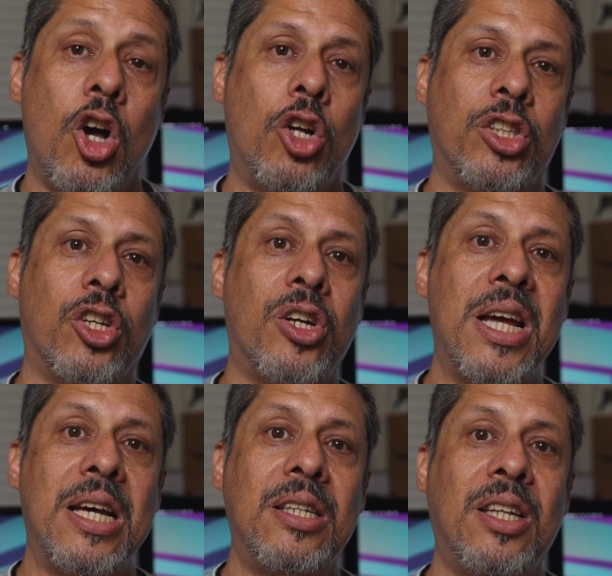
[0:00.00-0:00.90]
On the other
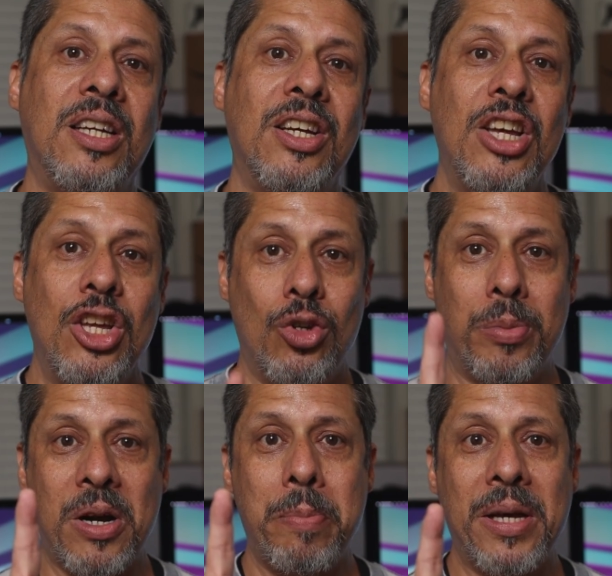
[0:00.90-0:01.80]
hand, you
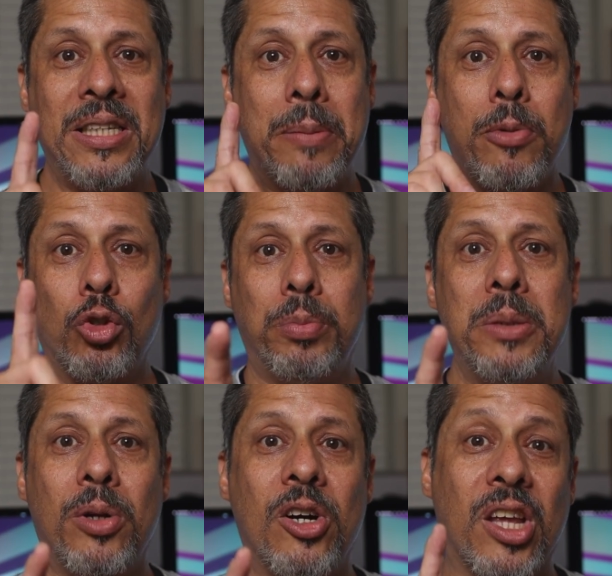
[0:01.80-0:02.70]
better bet that most
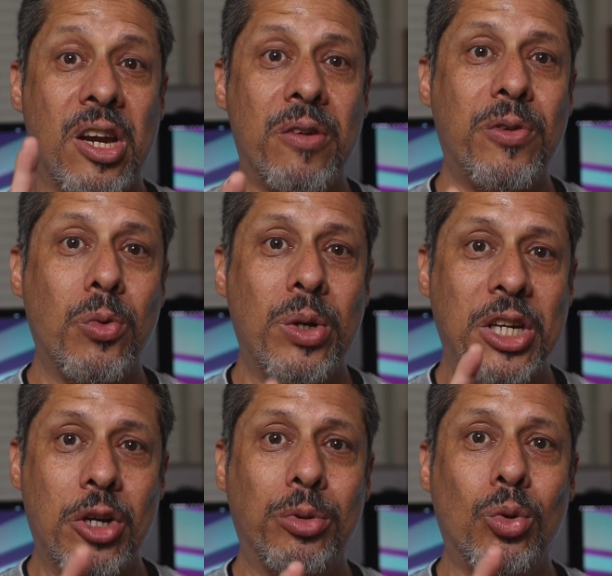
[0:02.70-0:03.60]
people are careful when
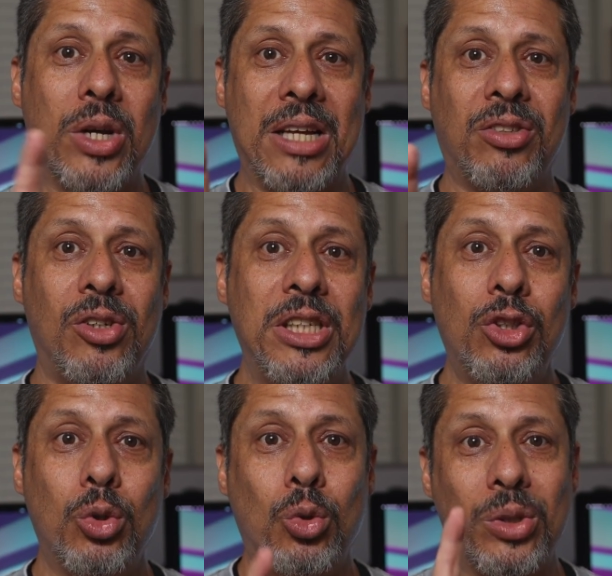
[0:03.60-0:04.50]
it comes to gasoline
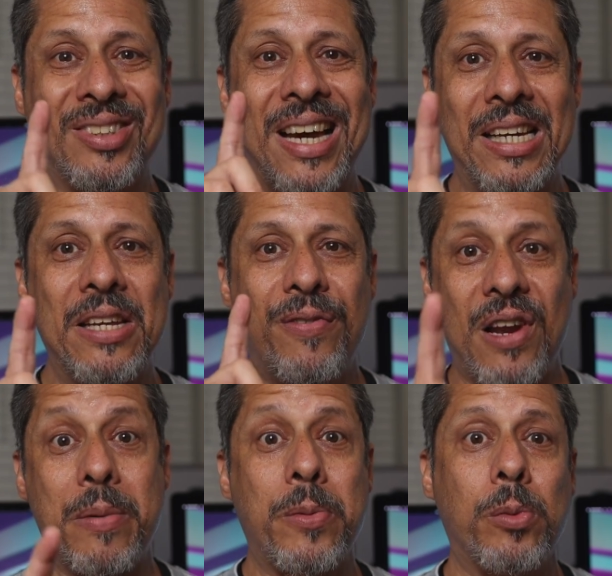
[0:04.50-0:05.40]
due to its highly
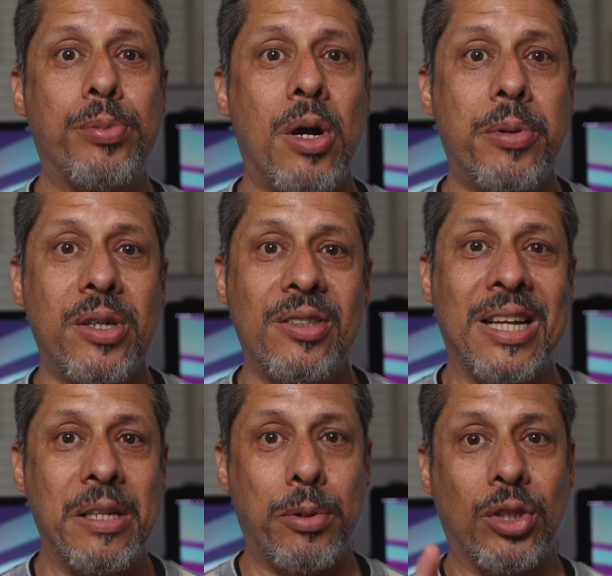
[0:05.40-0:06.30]
flammable properties
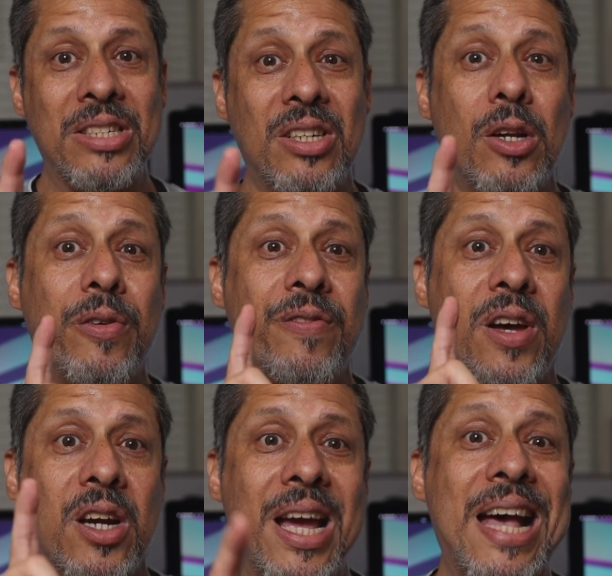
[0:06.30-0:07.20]
and the potential of a
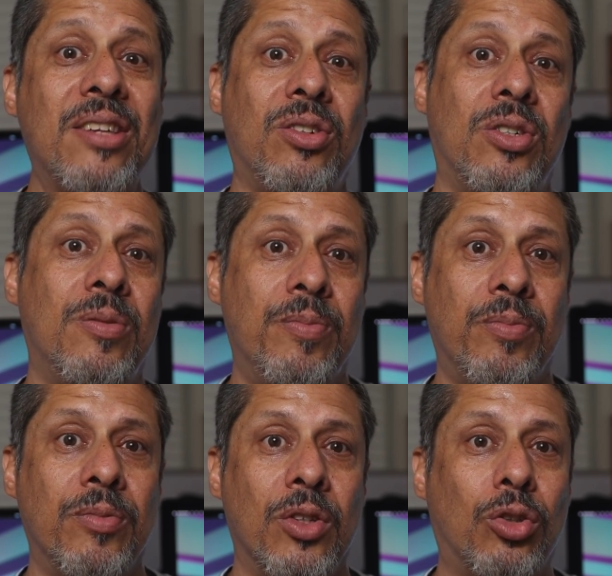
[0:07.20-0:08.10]
fire hazard.
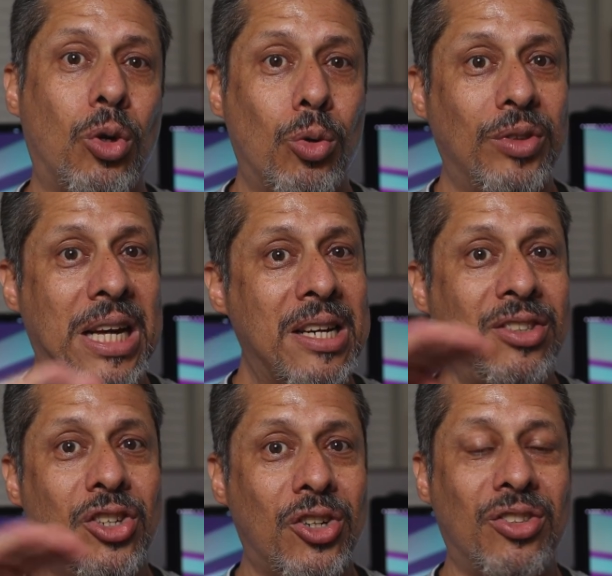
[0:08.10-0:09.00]
So that
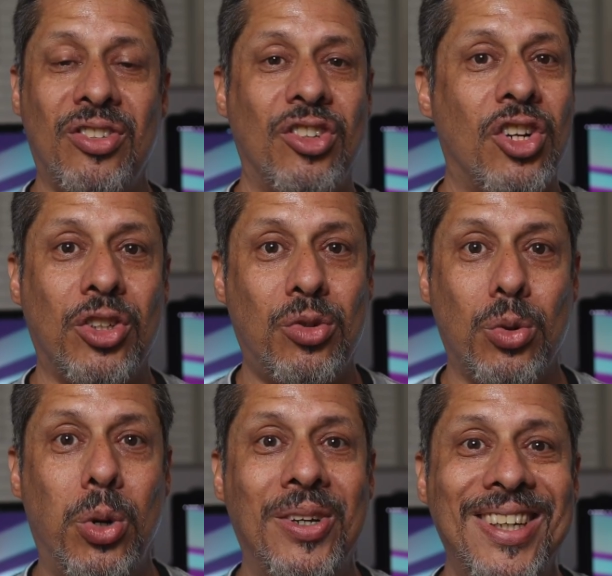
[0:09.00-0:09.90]
is just not true.